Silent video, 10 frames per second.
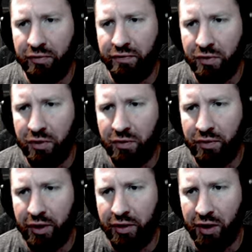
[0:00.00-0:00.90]
4?
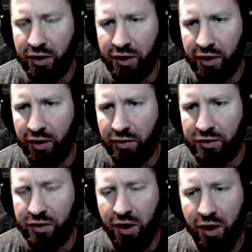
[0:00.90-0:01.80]
What are your thoughts on
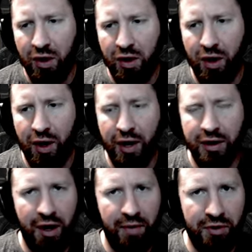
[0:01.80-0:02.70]
those? I
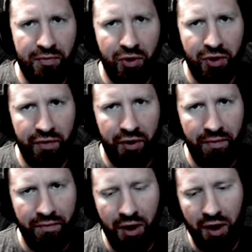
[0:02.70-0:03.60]
dab into both of
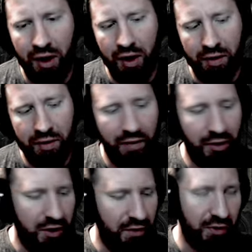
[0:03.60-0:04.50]
them. Not
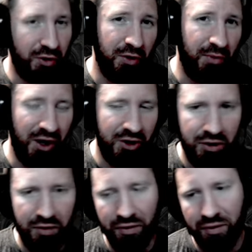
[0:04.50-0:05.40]
really D4 so
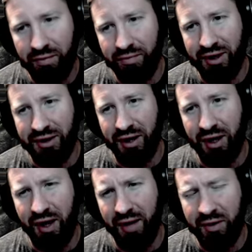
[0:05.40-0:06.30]
much, but
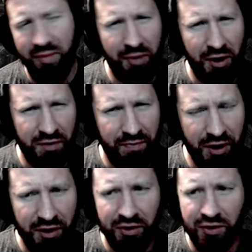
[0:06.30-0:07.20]
I'm going to be playing some
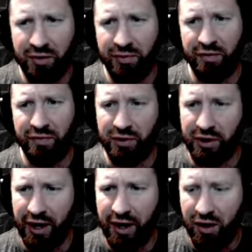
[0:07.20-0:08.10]
PD2, so I'm looking forward to
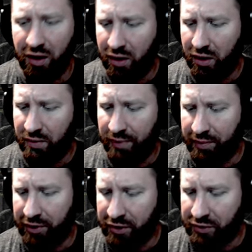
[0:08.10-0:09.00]
that. But
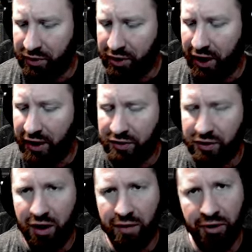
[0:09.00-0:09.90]
I'm curious what you guys
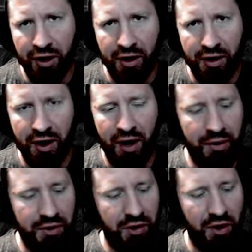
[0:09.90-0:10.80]
are playing in the
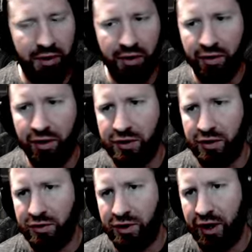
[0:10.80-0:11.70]
comments, so let me know your thoughts on
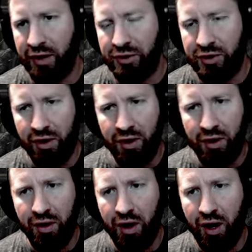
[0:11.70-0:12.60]
those games.
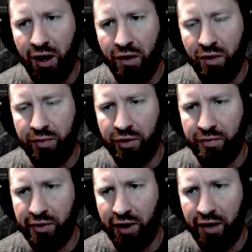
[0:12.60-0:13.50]
One more
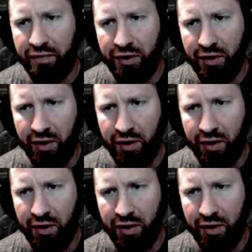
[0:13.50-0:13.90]
imbue left.